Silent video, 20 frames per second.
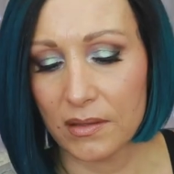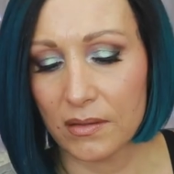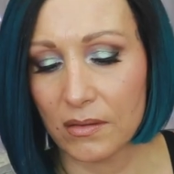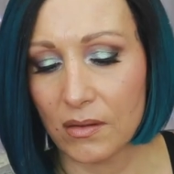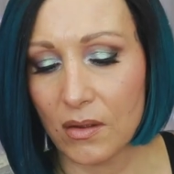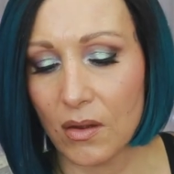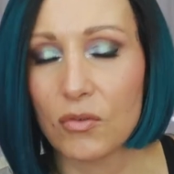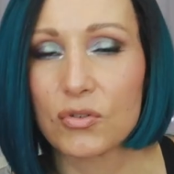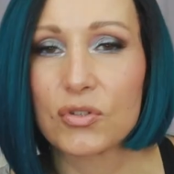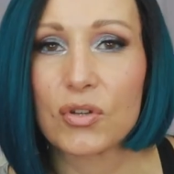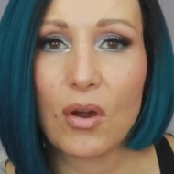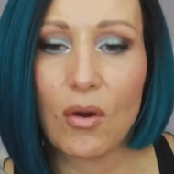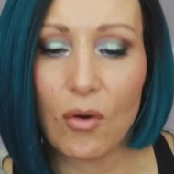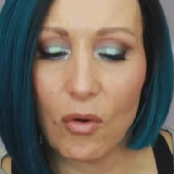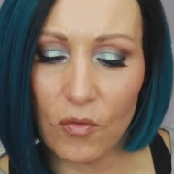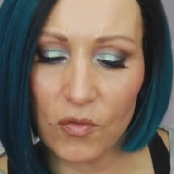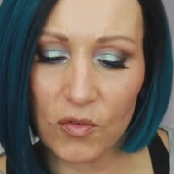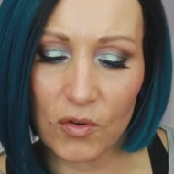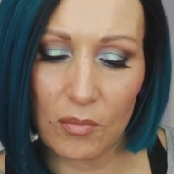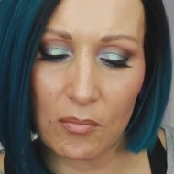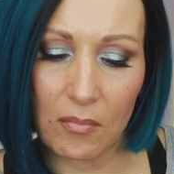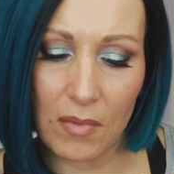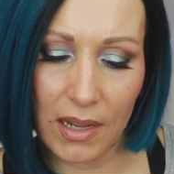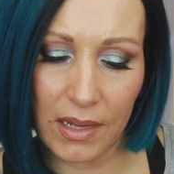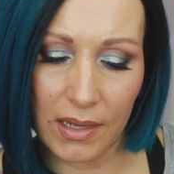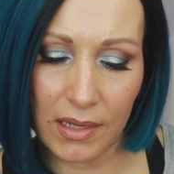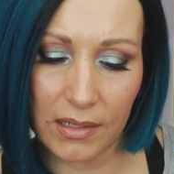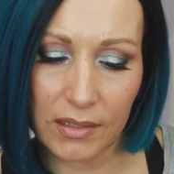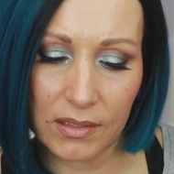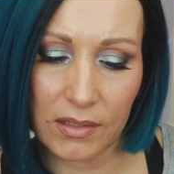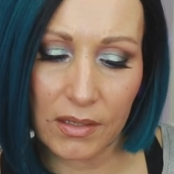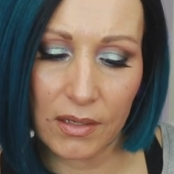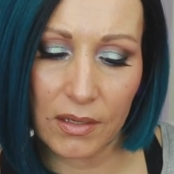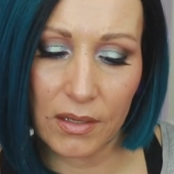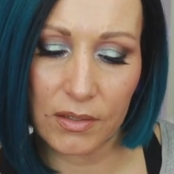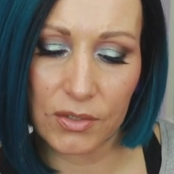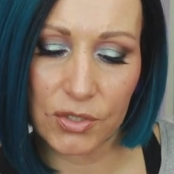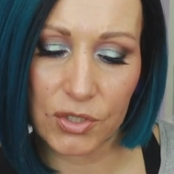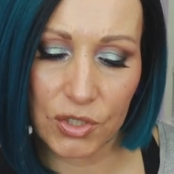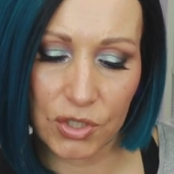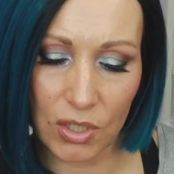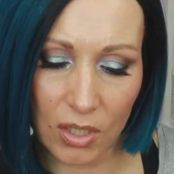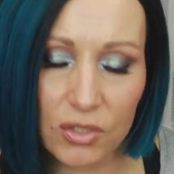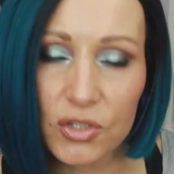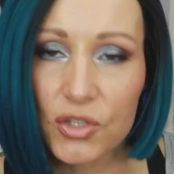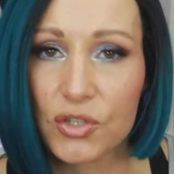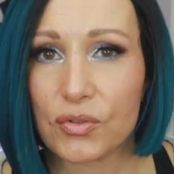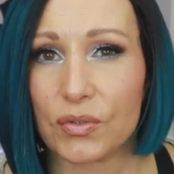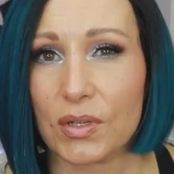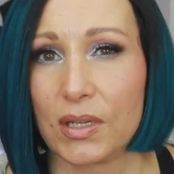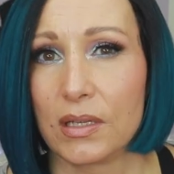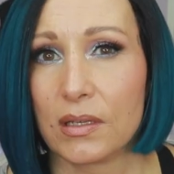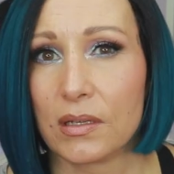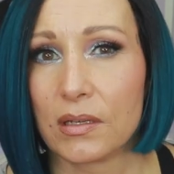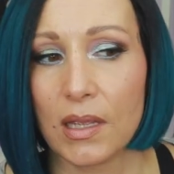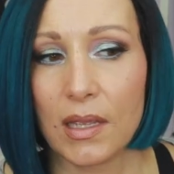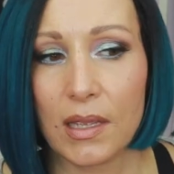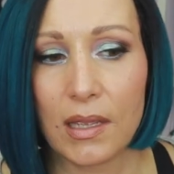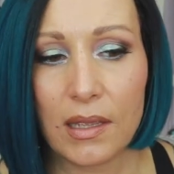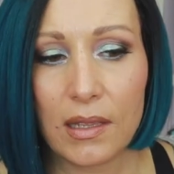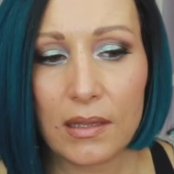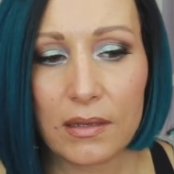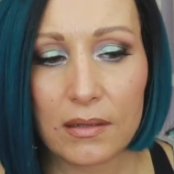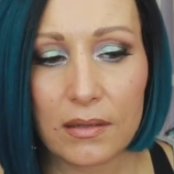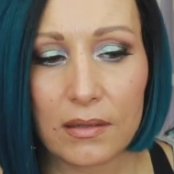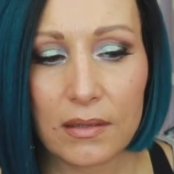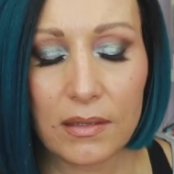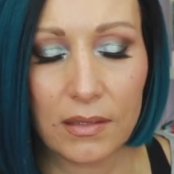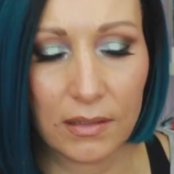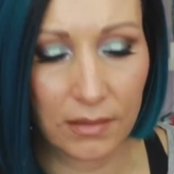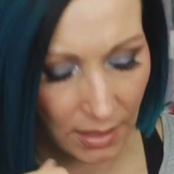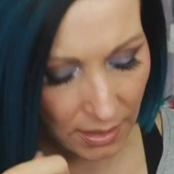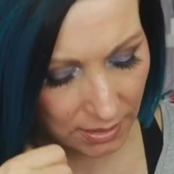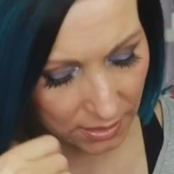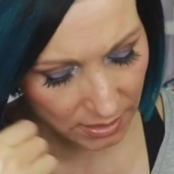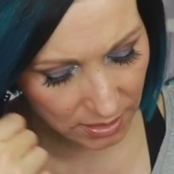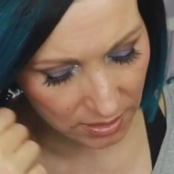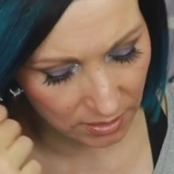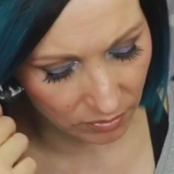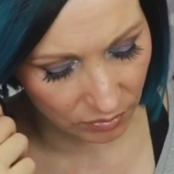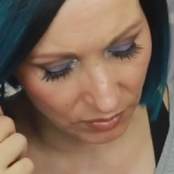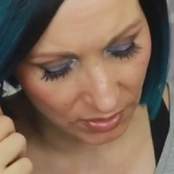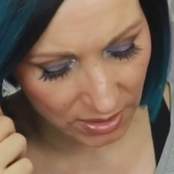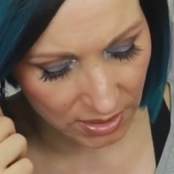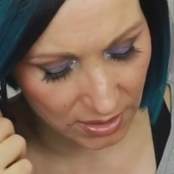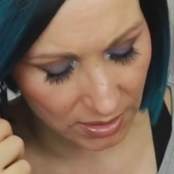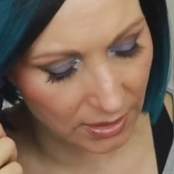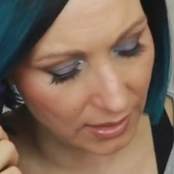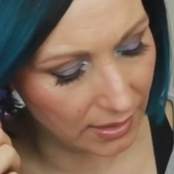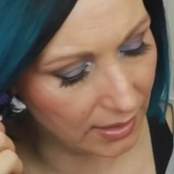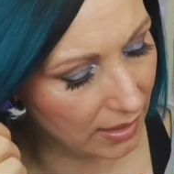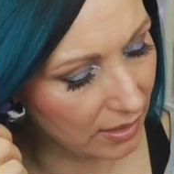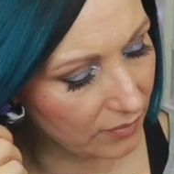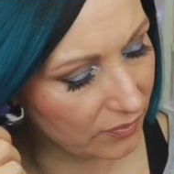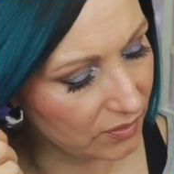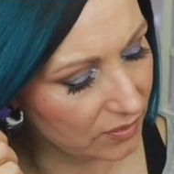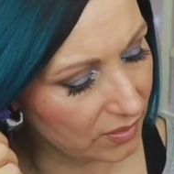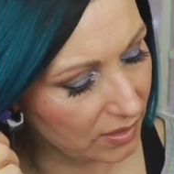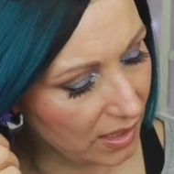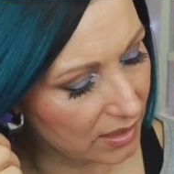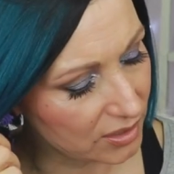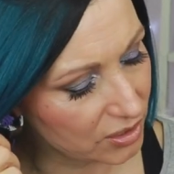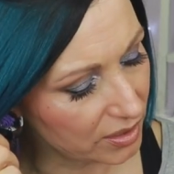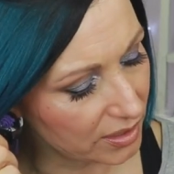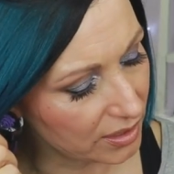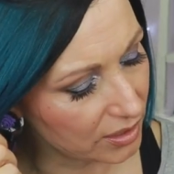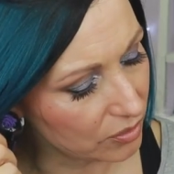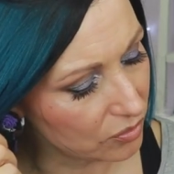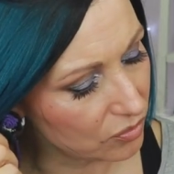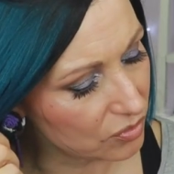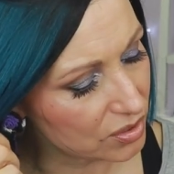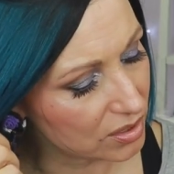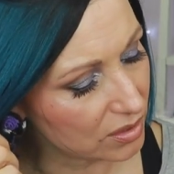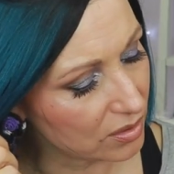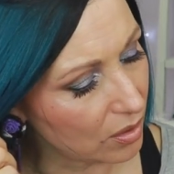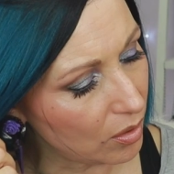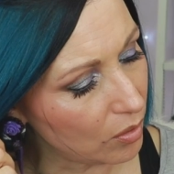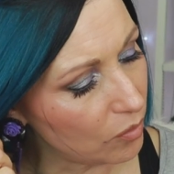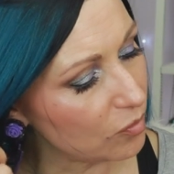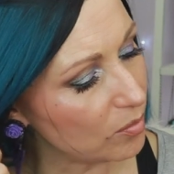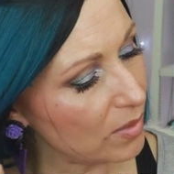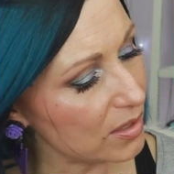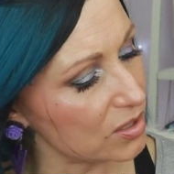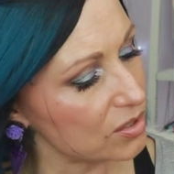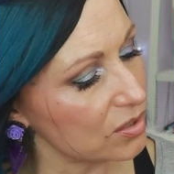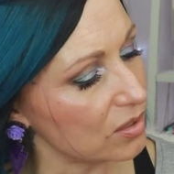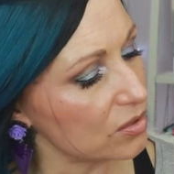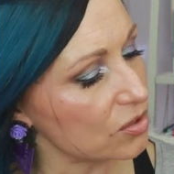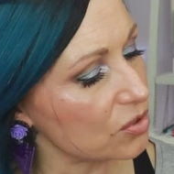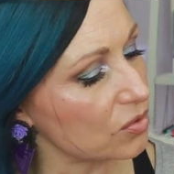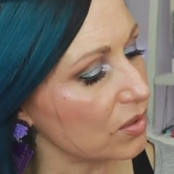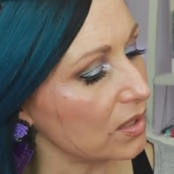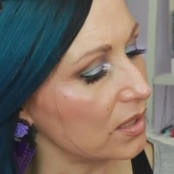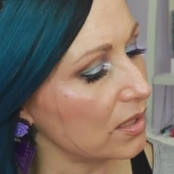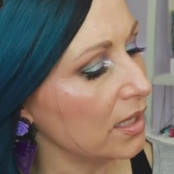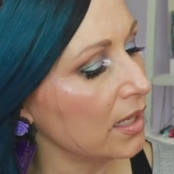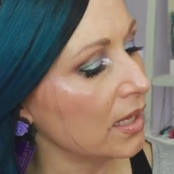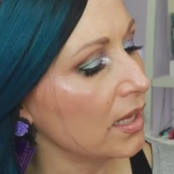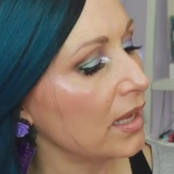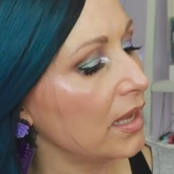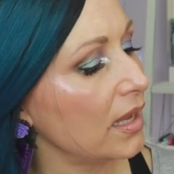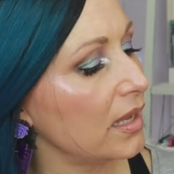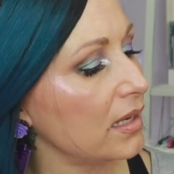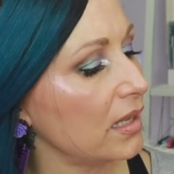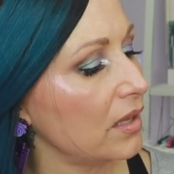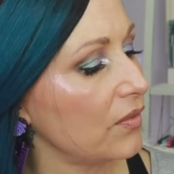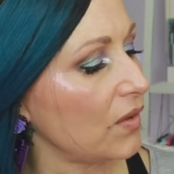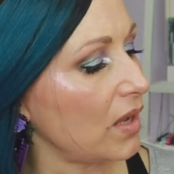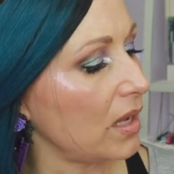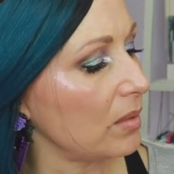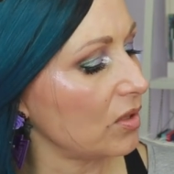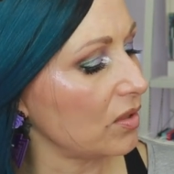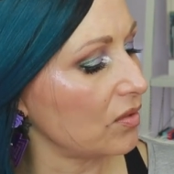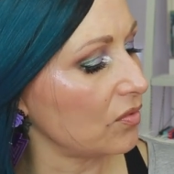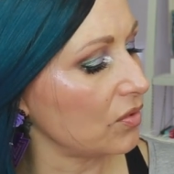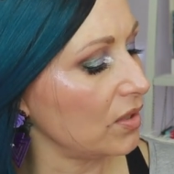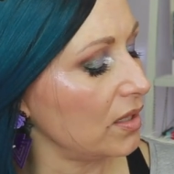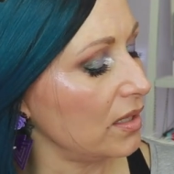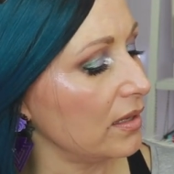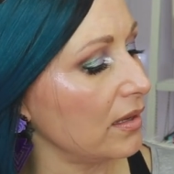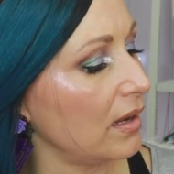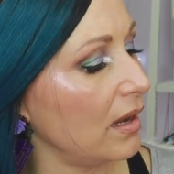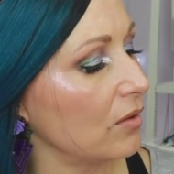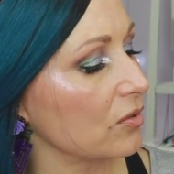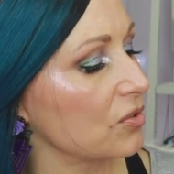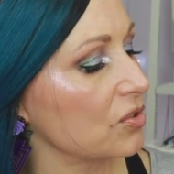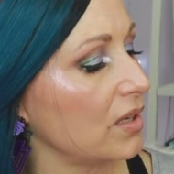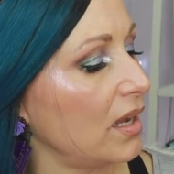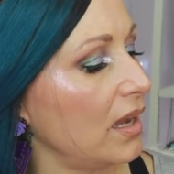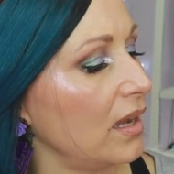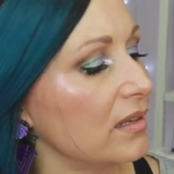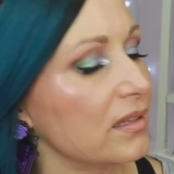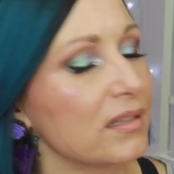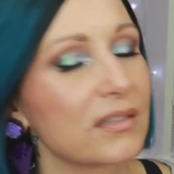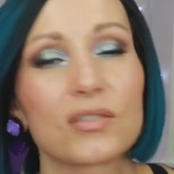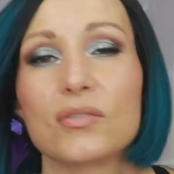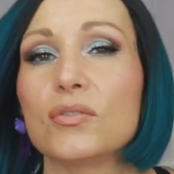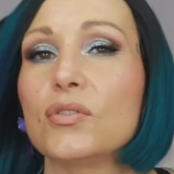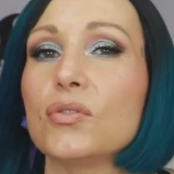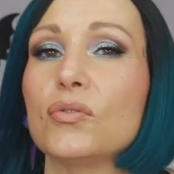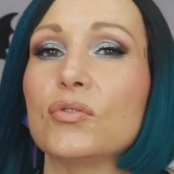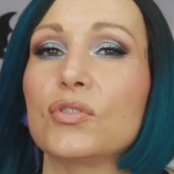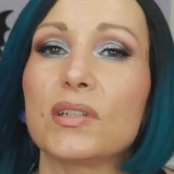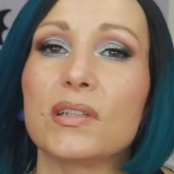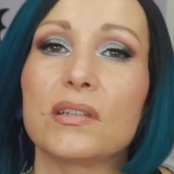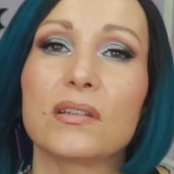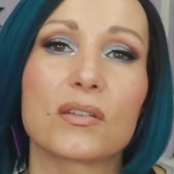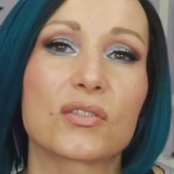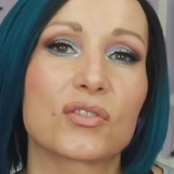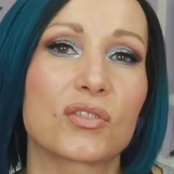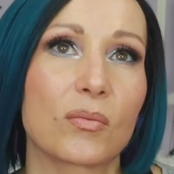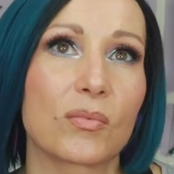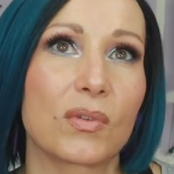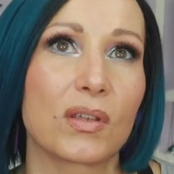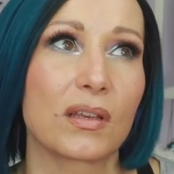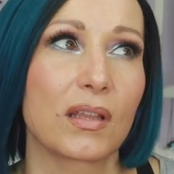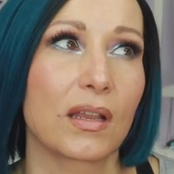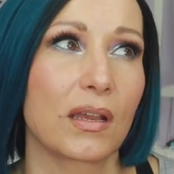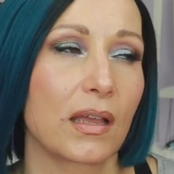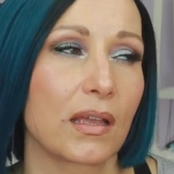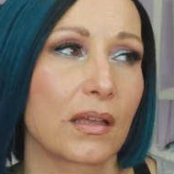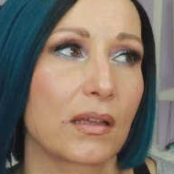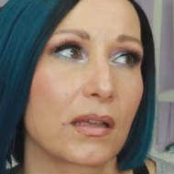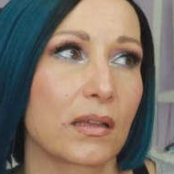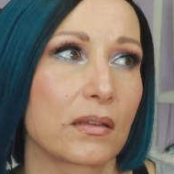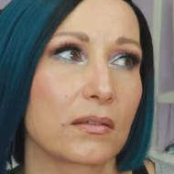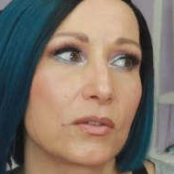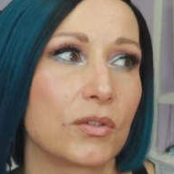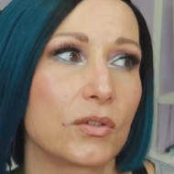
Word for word: it goes over my uh, sunscreen and that is the reason that I haven't actually used it over my sunscreen and if I'm not really outside it's usually not something that I